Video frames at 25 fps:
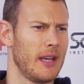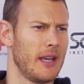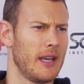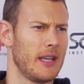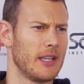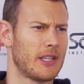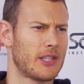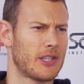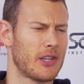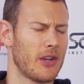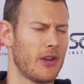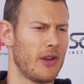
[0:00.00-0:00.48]

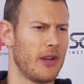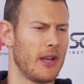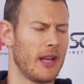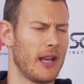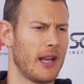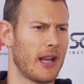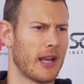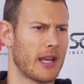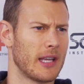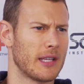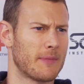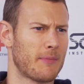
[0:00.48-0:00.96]
certainly
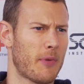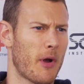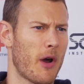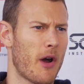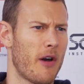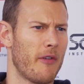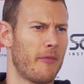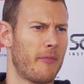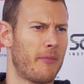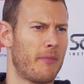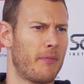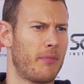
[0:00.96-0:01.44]
like it's
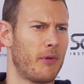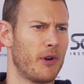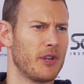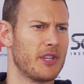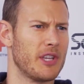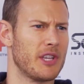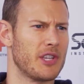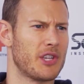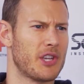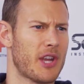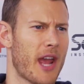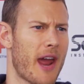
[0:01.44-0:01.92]
part of
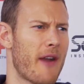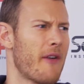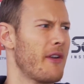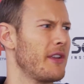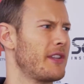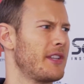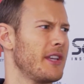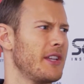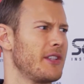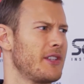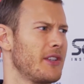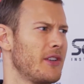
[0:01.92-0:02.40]
British
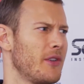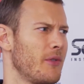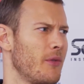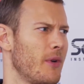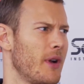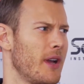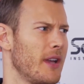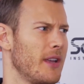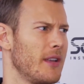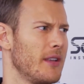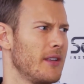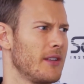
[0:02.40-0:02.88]
heritage in a
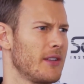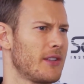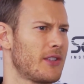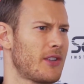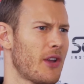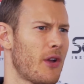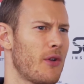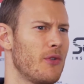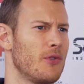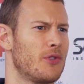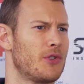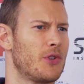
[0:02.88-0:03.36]
way.
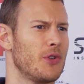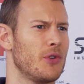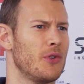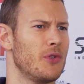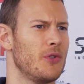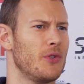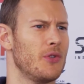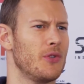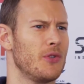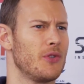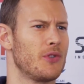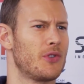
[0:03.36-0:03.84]
So
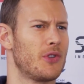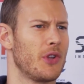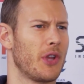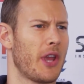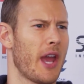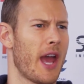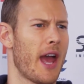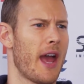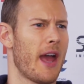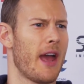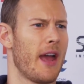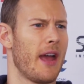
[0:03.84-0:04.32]
to
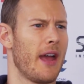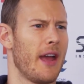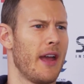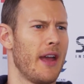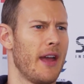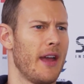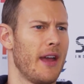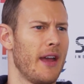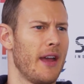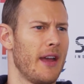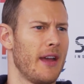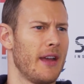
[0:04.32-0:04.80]
get
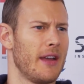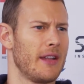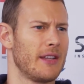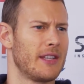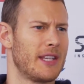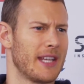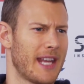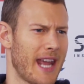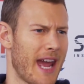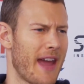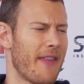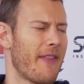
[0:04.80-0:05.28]

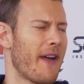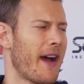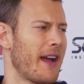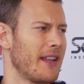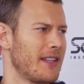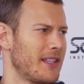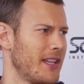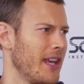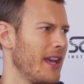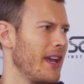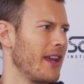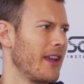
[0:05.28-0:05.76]

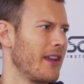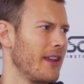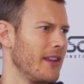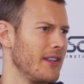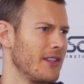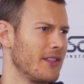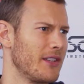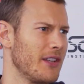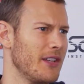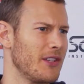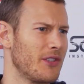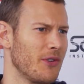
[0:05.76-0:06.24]
that tick
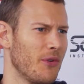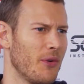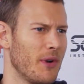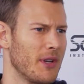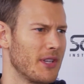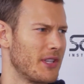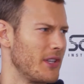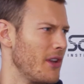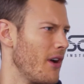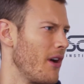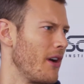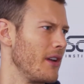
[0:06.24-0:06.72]
is
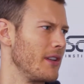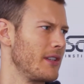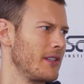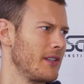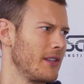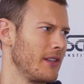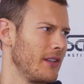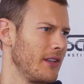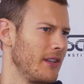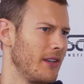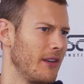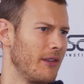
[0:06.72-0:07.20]
always
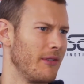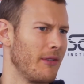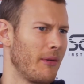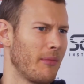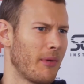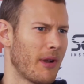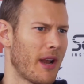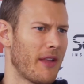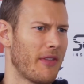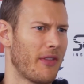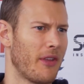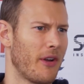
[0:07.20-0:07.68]
nice.
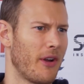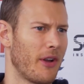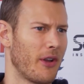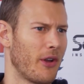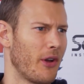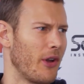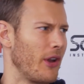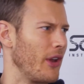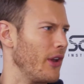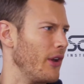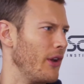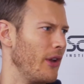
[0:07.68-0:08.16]
I'm glad that I
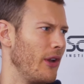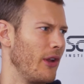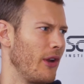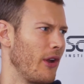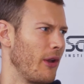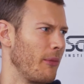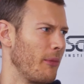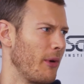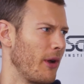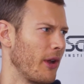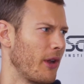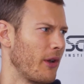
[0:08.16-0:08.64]
got it early
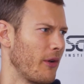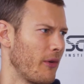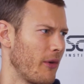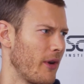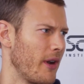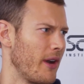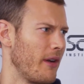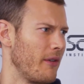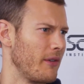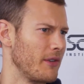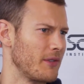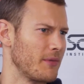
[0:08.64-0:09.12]
on in my
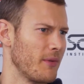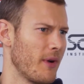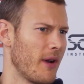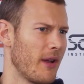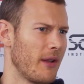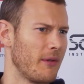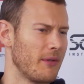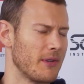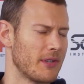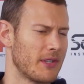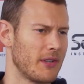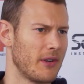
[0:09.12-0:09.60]
career as
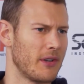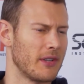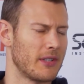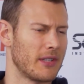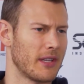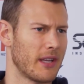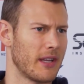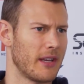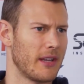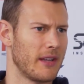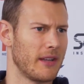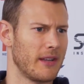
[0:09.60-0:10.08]
well. It was nice
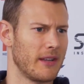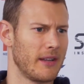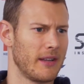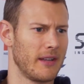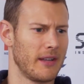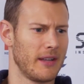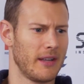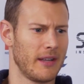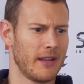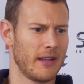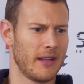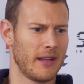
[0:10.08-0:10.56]
to get it
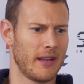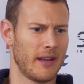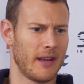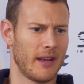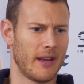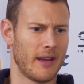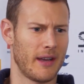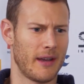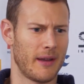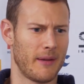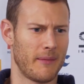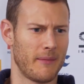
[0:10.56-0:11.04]

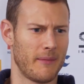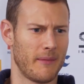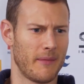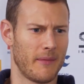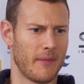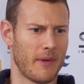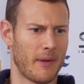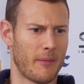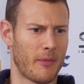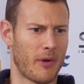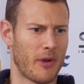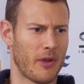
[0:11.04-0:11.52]

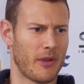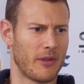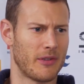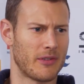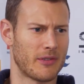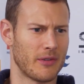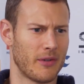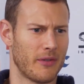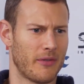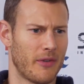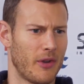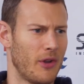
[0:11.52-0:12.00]
in my
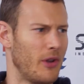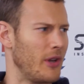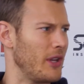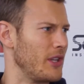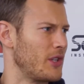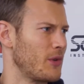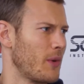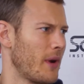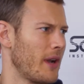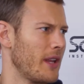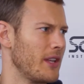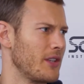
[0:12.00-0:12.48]
sort of early
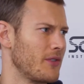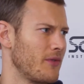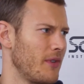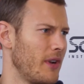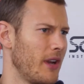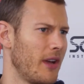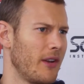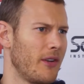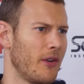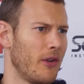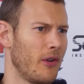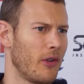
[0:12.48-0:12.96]
20s.
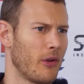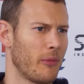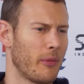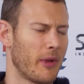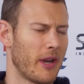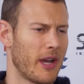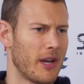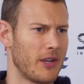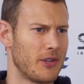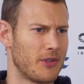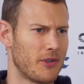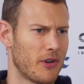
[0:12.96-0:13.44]
Really, I'd not long
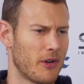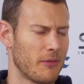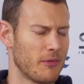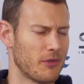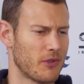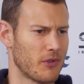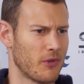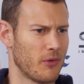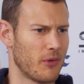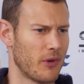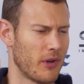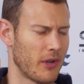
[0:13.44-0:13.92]
been out of drama
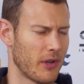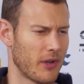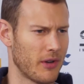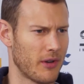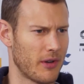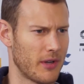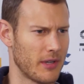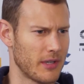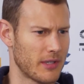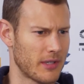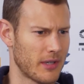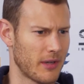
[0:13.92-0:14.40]
school when I
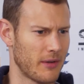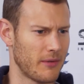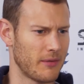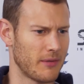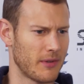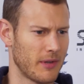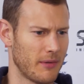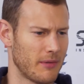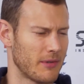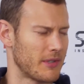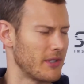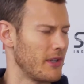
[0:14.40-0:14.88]
got it, so
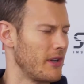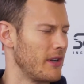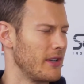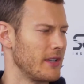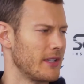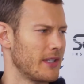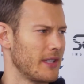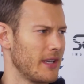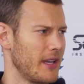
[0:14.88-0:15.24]
it was nice.